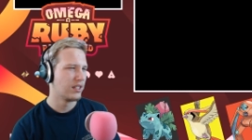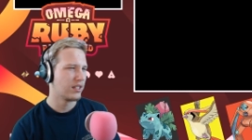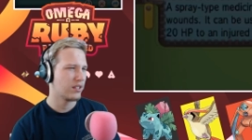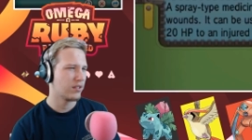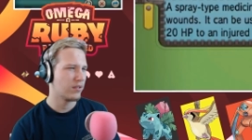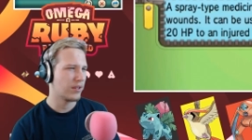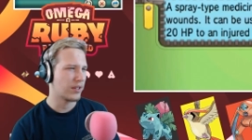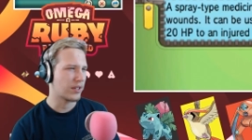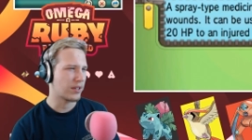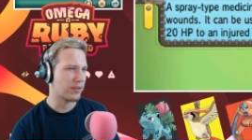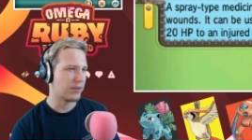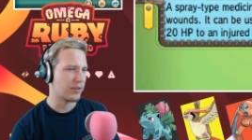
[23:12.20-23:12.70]

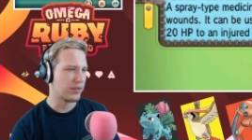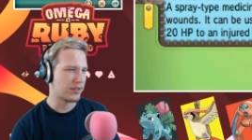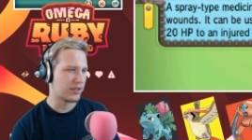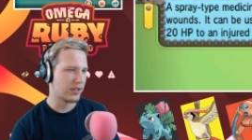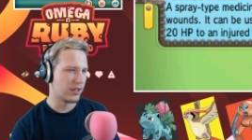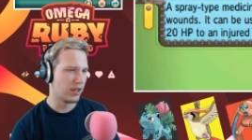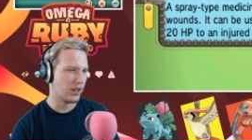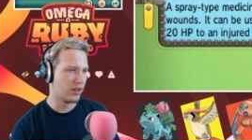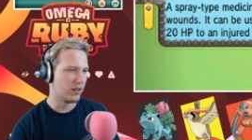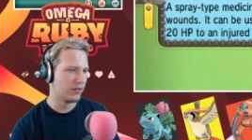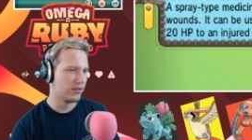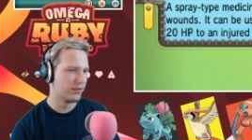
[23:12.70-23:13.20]
What can we
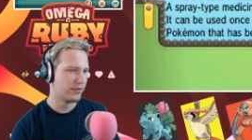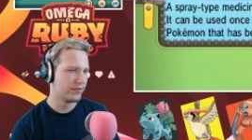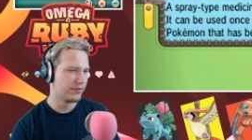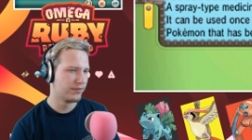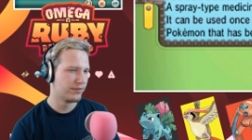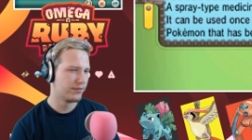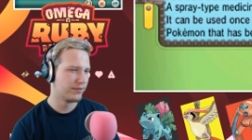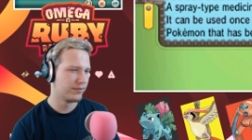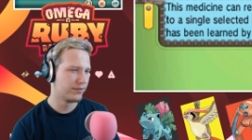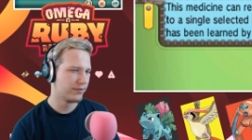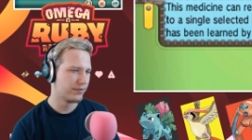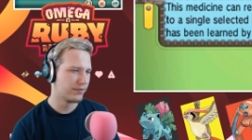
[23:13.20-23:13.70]
sell?
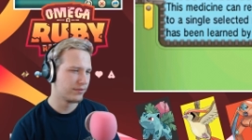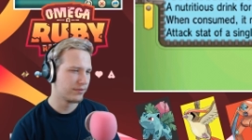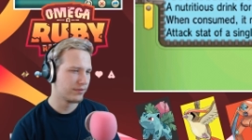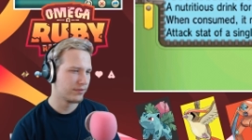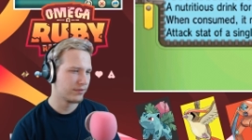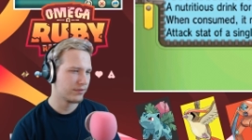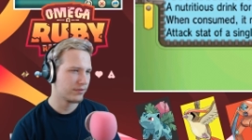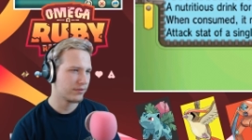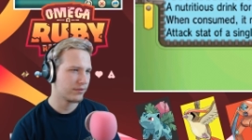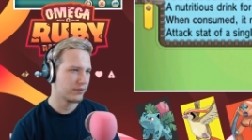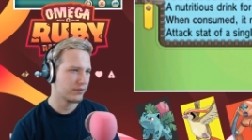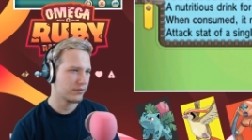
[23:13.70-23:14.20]

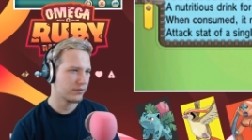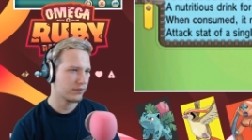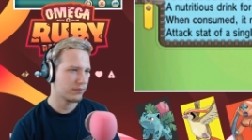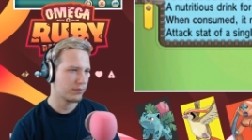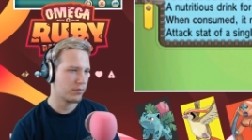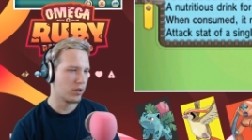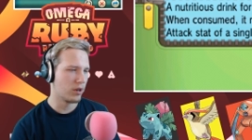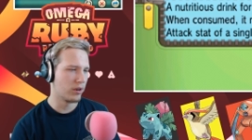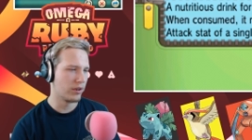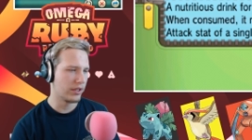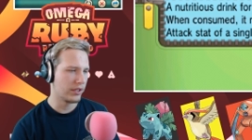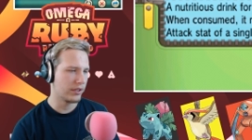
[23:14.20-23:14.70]

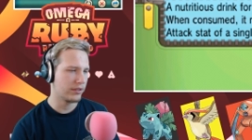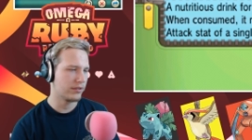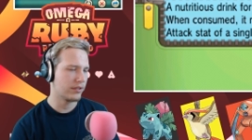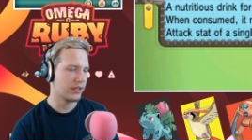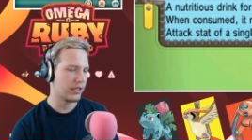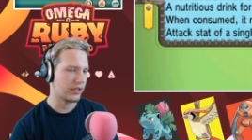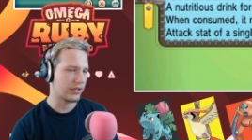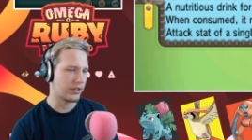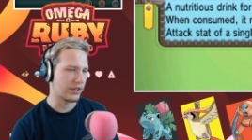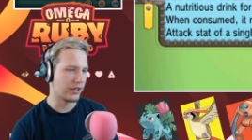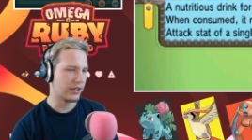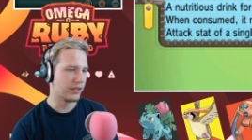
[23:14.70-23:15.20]
Protein,
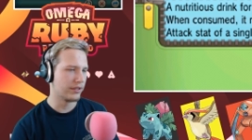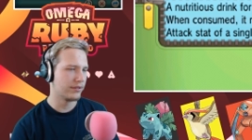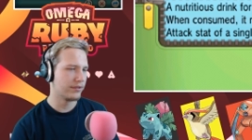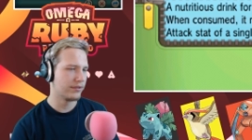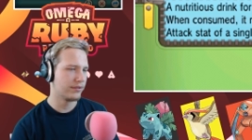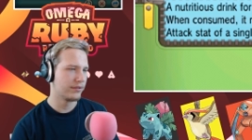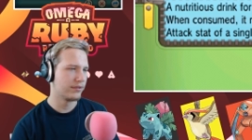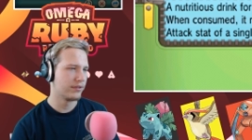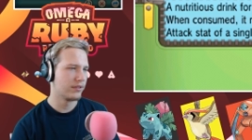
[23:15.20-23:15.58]
that's good.